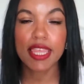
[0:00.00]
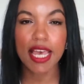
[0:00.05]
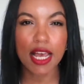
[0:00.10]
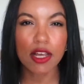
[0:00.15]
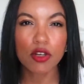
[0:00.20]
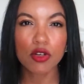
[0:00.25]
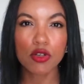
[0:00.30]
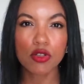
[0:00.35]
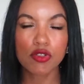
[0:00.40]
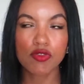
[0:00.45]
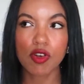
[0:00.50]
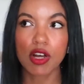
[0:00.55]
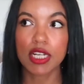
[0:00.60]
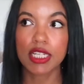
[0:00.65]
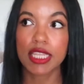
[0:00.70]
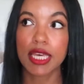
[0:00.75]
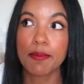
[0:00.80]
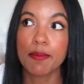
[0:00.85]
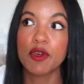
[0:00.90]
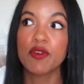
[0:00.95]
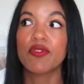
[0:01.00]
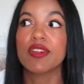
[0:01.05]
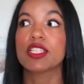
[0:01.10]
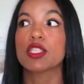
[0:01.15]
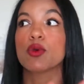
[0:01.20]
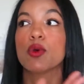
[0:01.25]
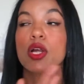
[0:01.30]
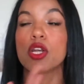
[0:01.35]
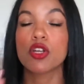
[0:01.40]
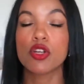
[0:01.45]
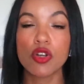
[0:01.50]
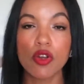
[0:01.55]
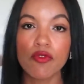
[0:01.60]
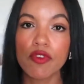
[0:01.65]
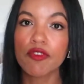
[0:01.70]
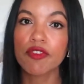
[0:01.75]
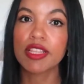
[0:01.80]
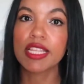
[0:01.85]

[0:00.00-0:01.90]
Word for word: that goes wrong, they move into another